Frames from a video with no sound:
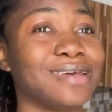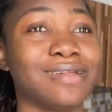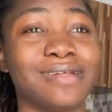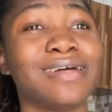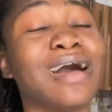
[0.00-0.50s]

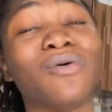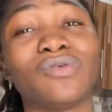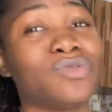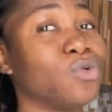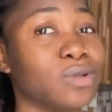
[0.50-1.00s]
And I
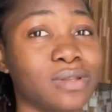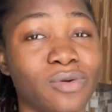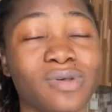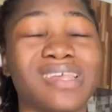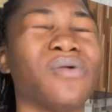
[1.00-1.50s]
was done
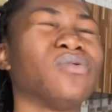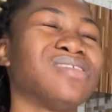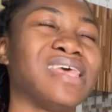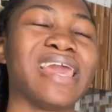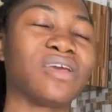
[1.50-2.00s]
because I
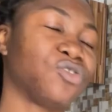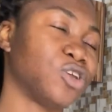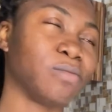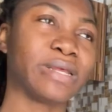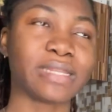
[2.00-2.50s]
was
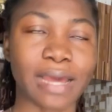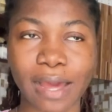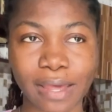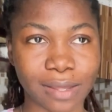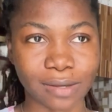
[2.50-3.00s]
extremely
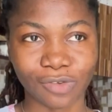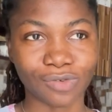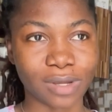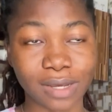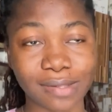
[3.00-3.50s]
tired,
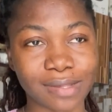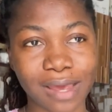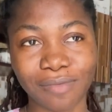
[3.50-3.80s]
you guys.